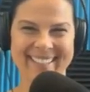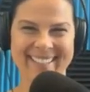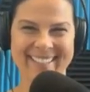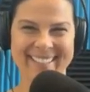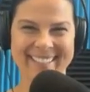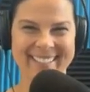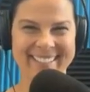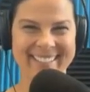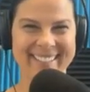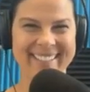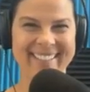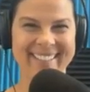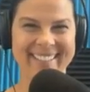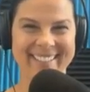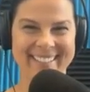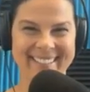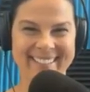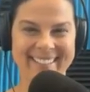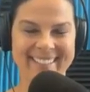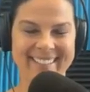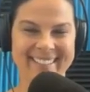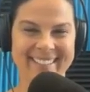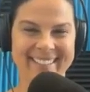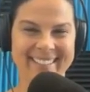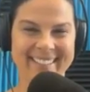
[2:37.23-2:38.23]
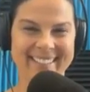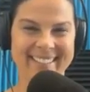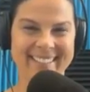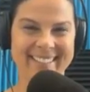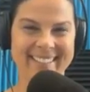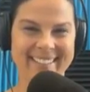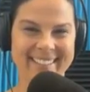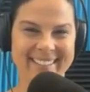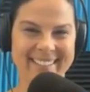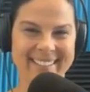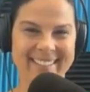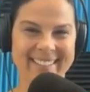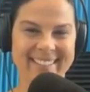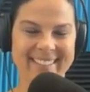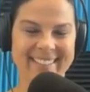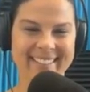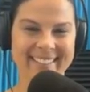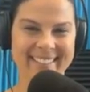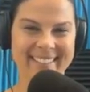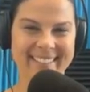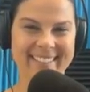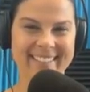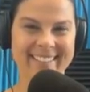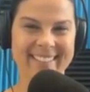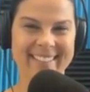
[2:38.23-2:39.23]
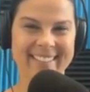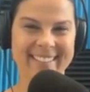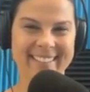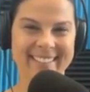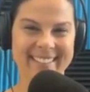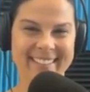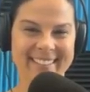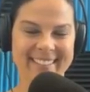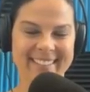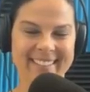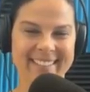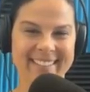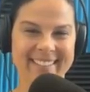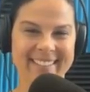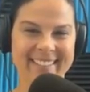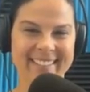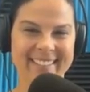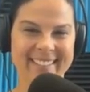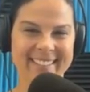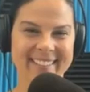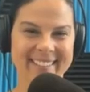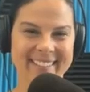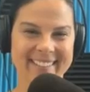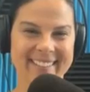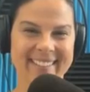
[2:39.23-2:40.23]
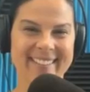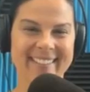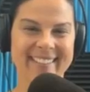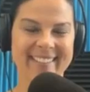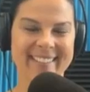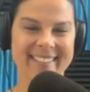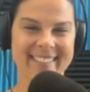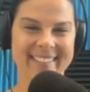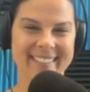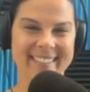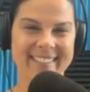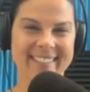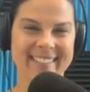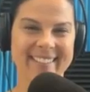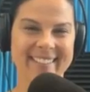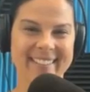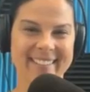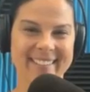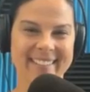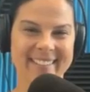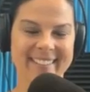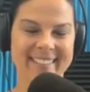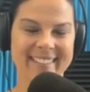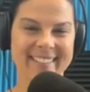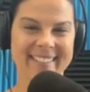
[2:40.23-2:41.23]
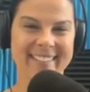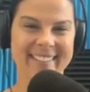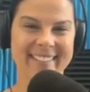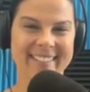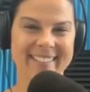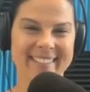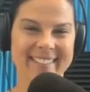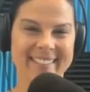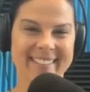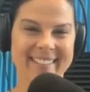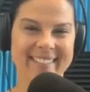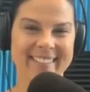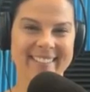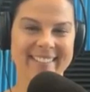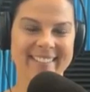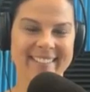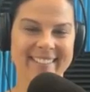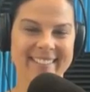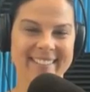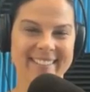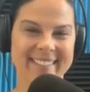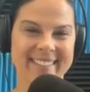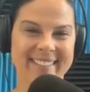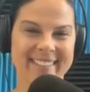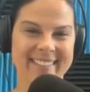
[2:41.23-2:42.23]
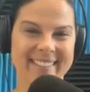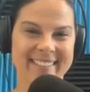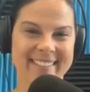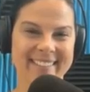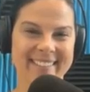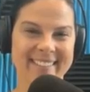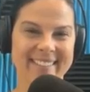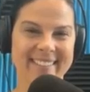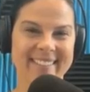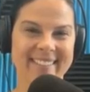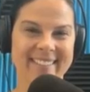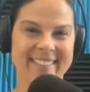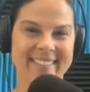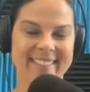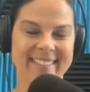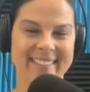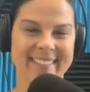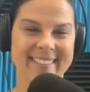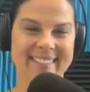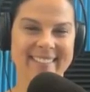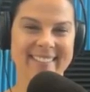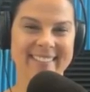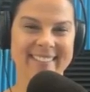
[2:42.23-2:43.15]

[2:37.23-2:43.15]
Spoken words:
(not speaking)